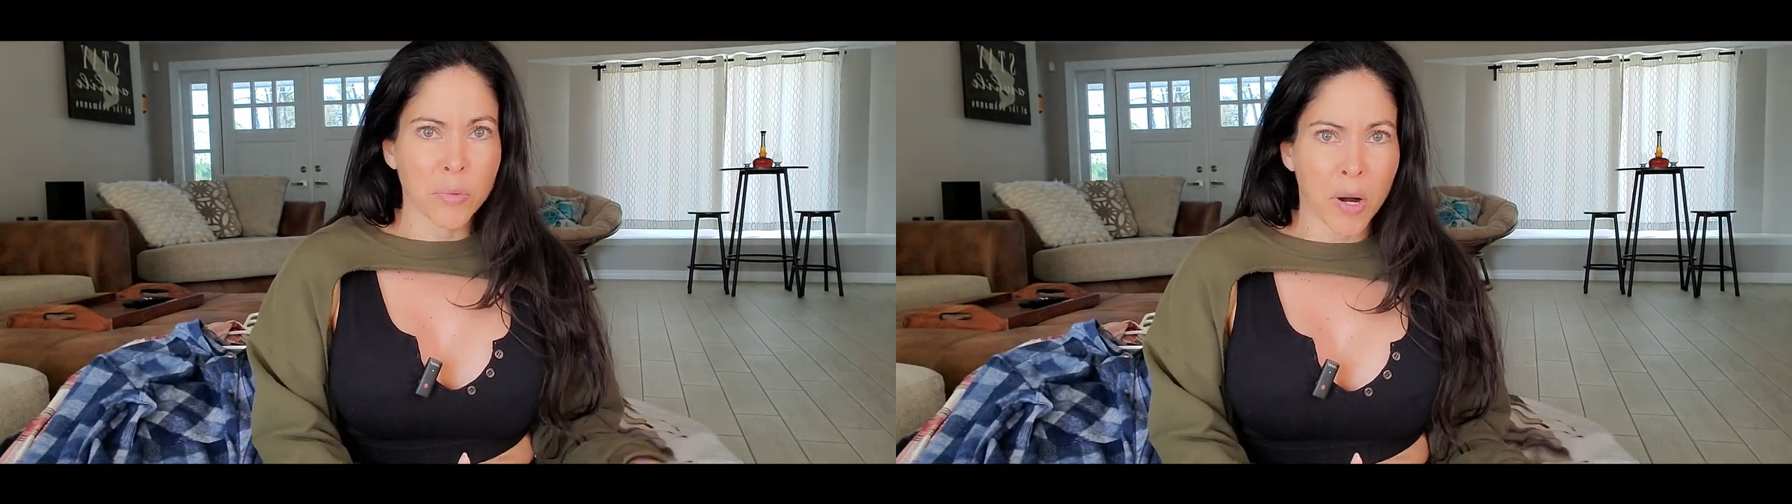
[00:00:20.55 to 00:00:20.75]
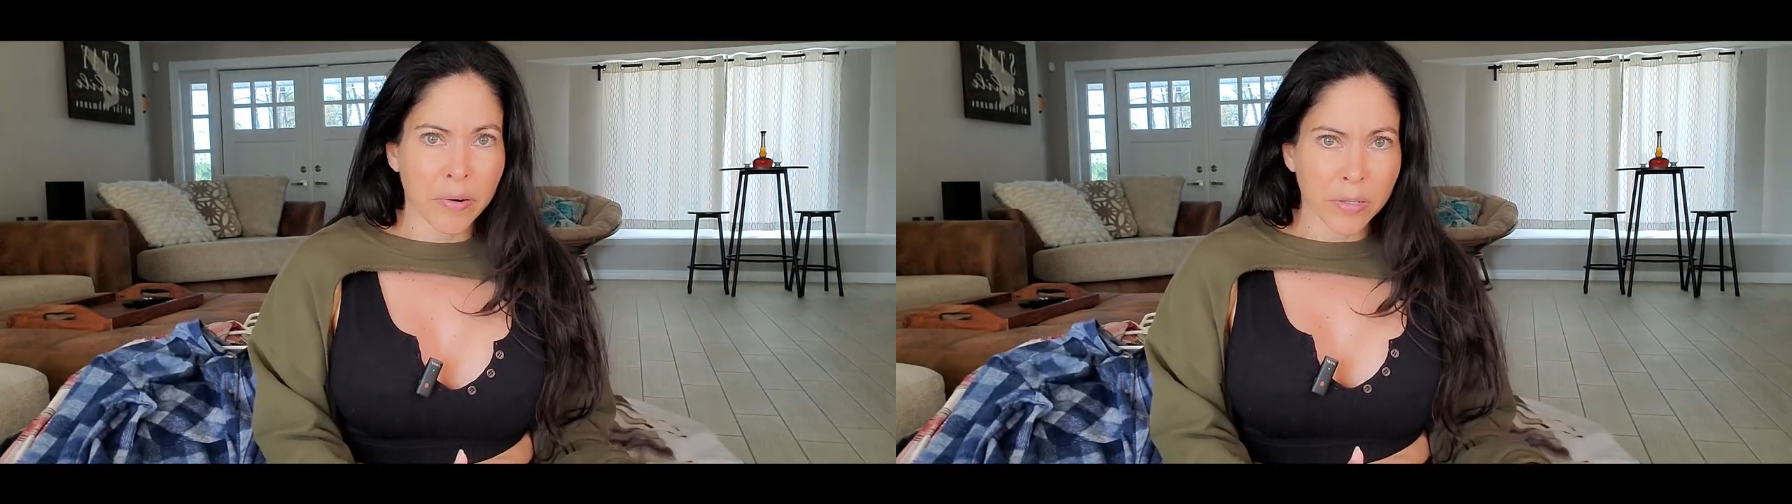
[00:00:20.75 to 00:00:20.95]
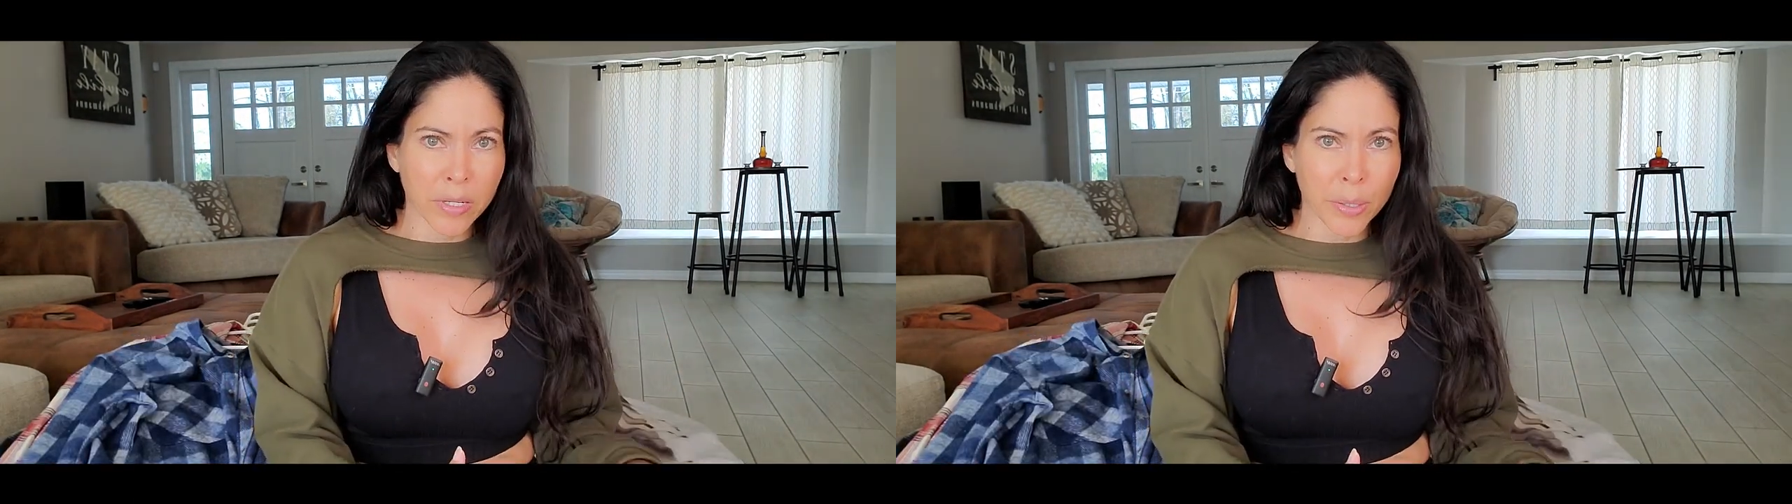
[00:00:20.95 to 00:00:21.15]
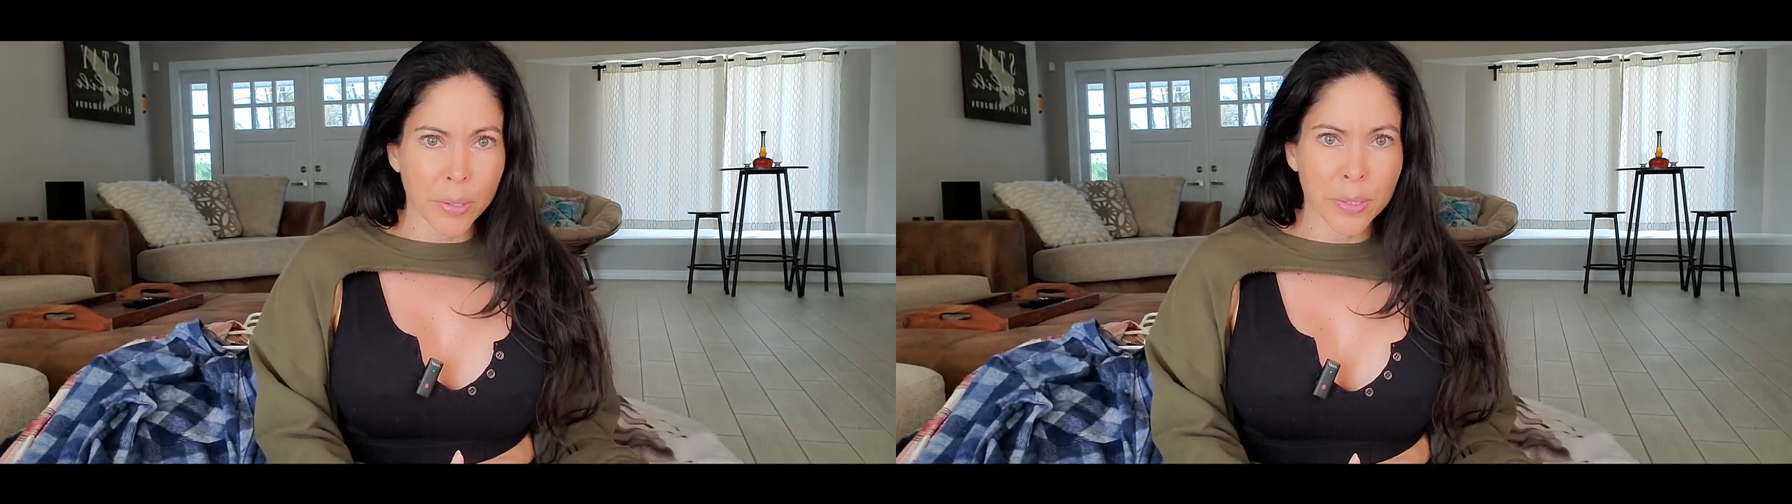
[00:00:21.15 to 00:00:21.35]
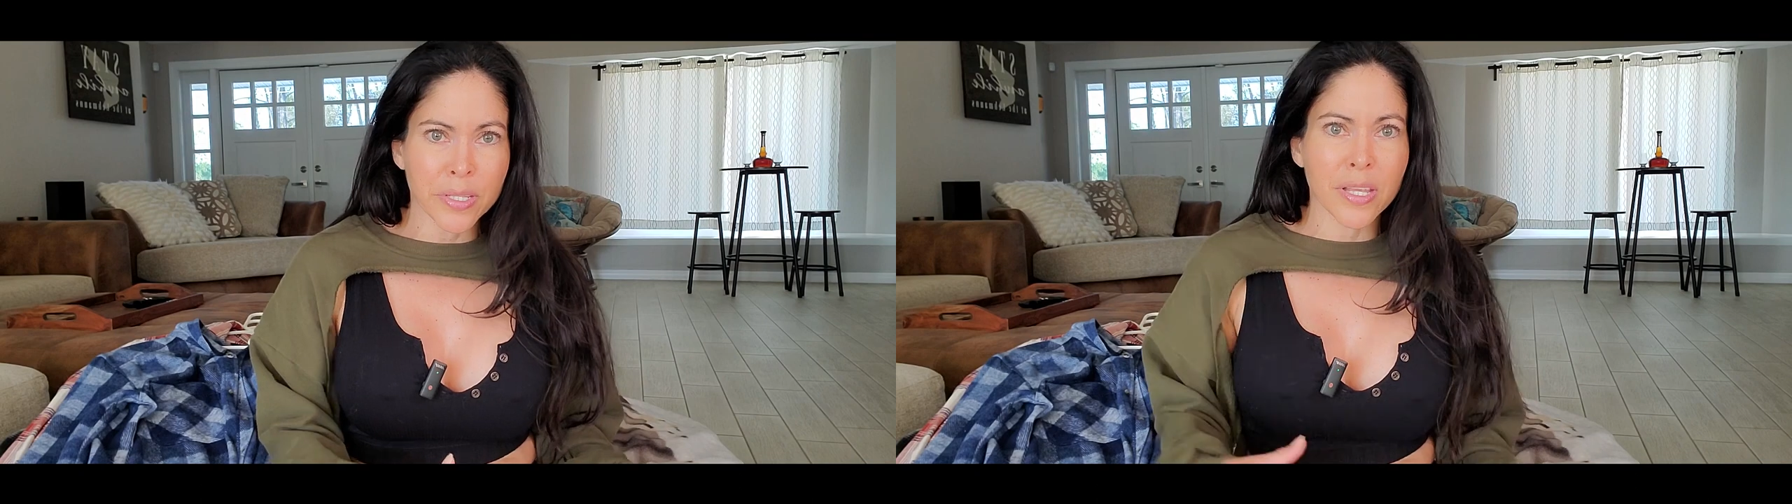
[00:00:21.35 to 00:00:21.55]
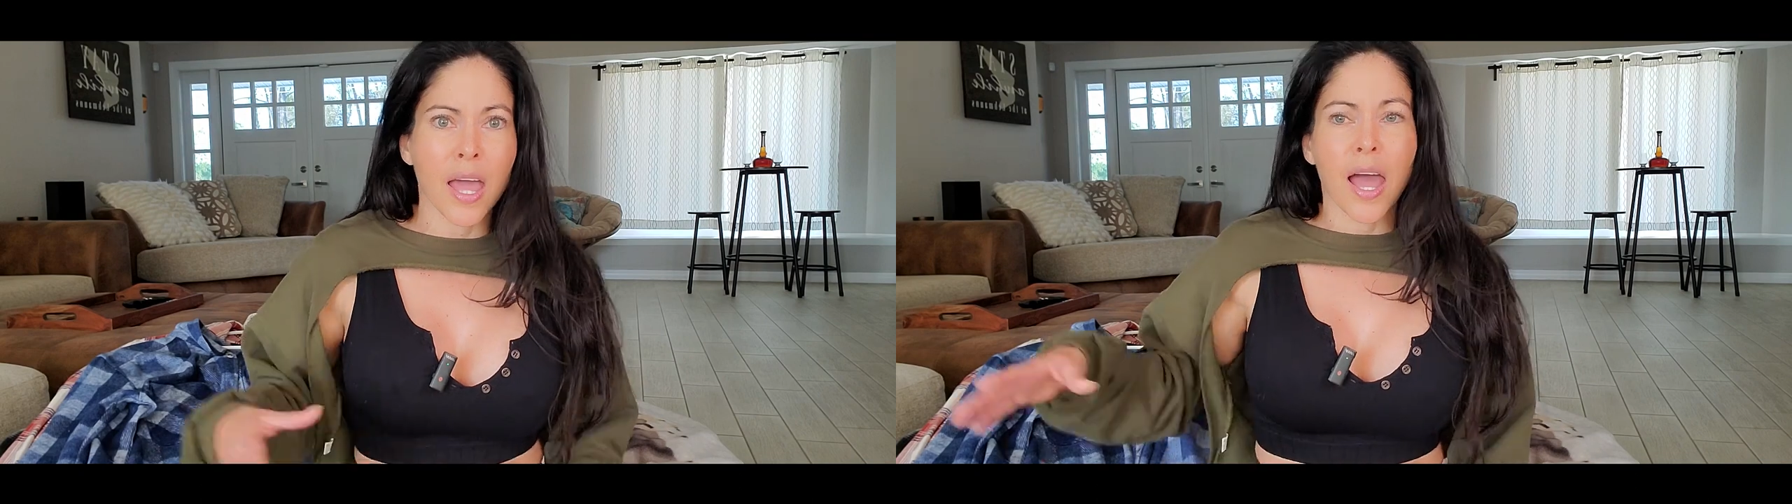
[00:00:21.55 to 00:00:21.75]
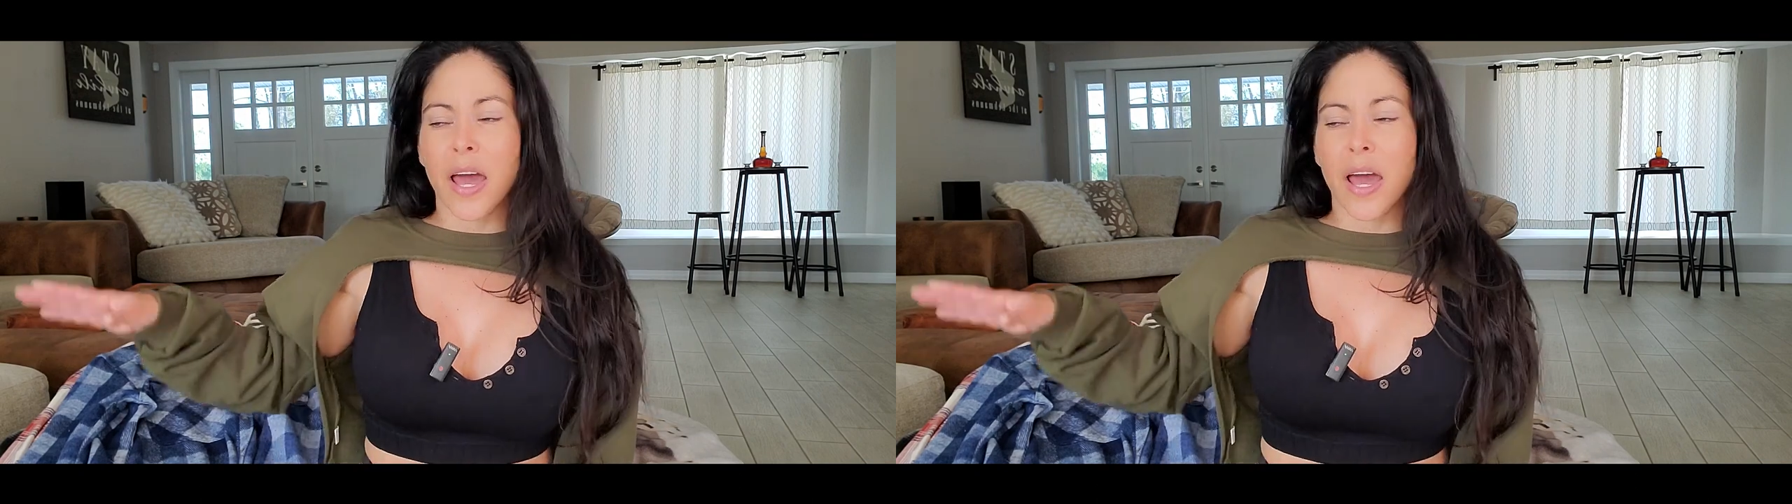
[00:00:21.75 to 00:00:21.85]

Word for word: warm clothes